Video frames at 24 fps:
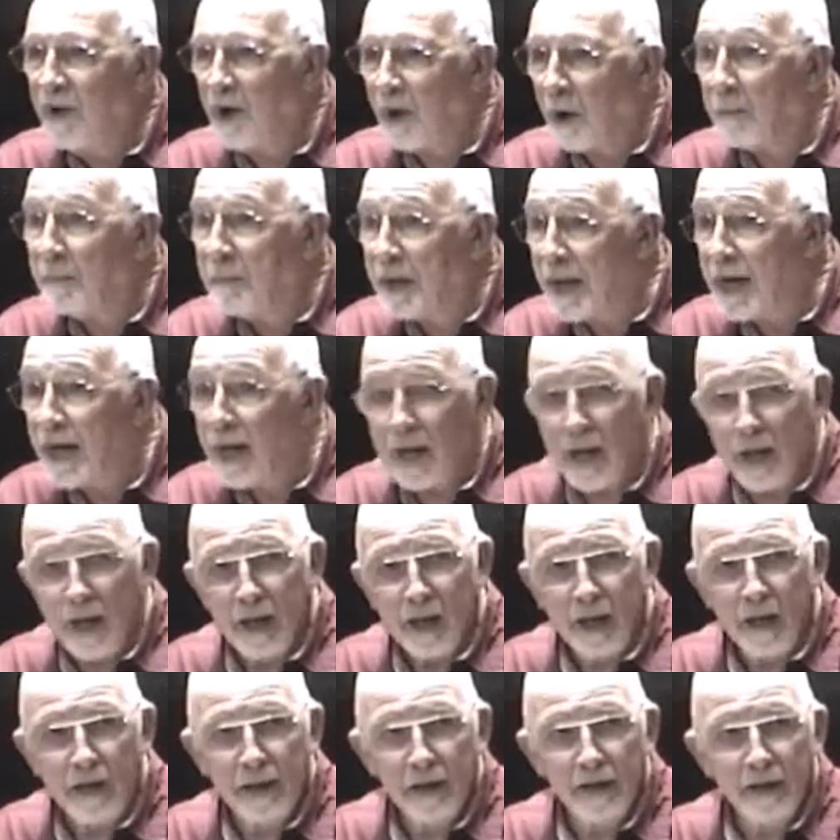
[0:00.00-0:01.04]
are many.
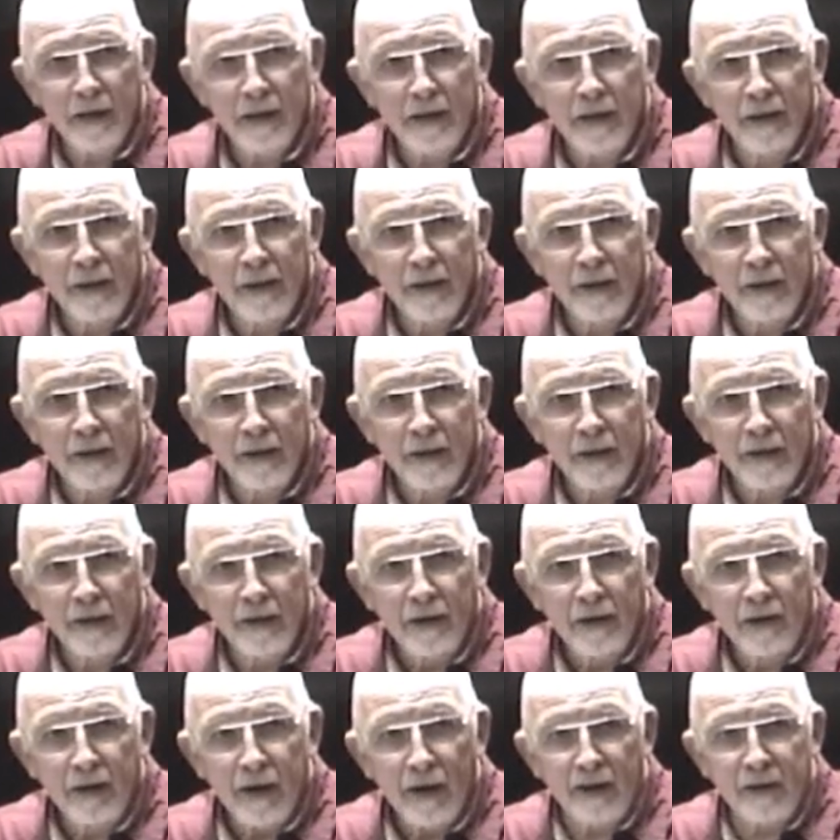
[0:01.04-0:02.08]

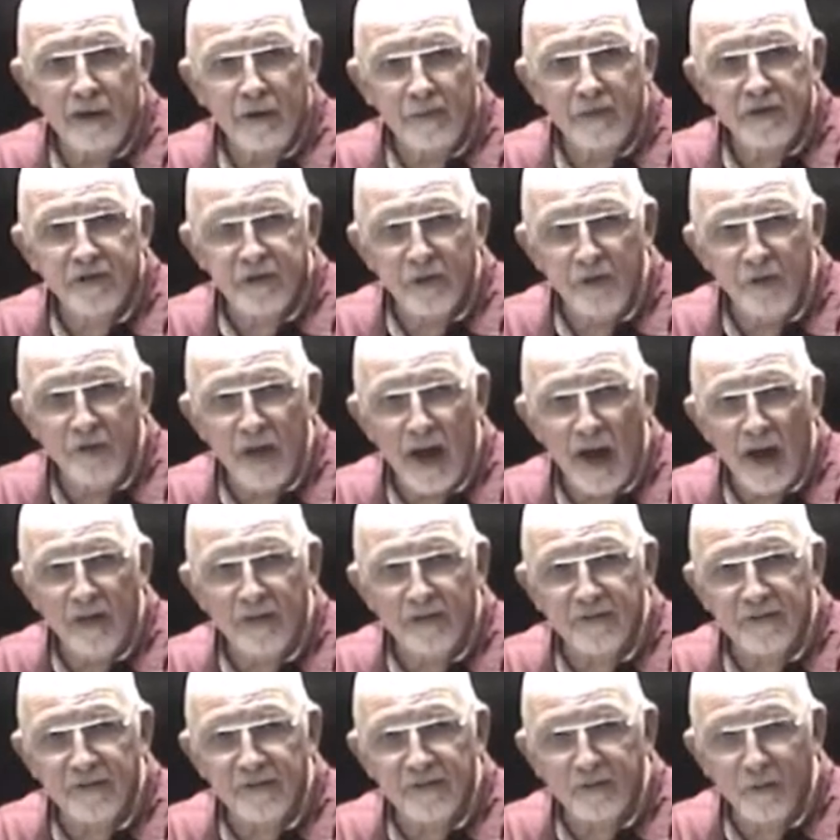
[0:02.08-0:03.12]
And there was
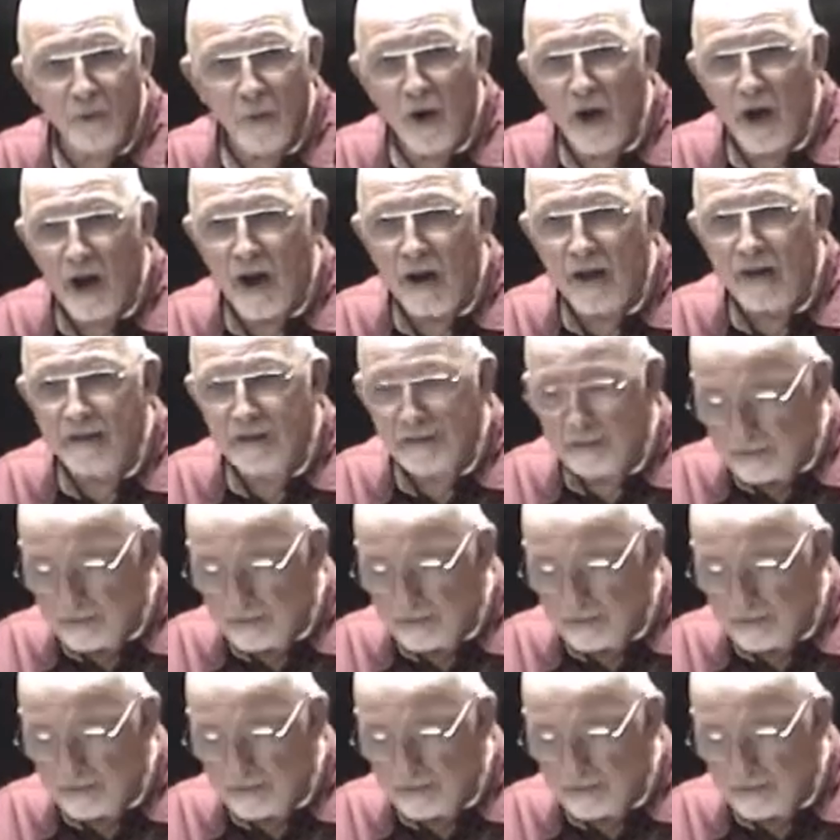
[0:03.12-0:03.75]
2,000 swine,